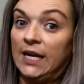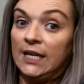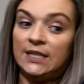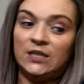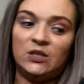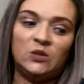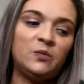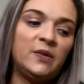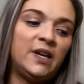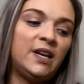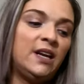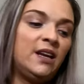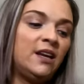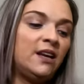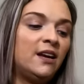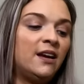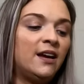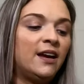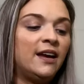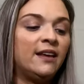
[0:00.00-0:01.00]
Too many.
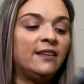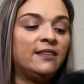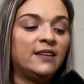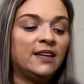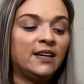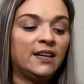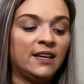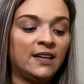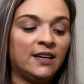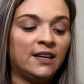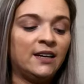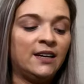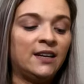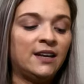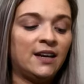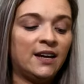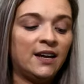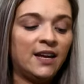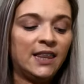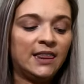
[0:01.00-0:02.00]
And
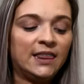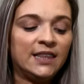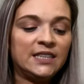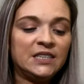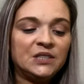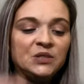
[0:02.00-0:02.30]
then this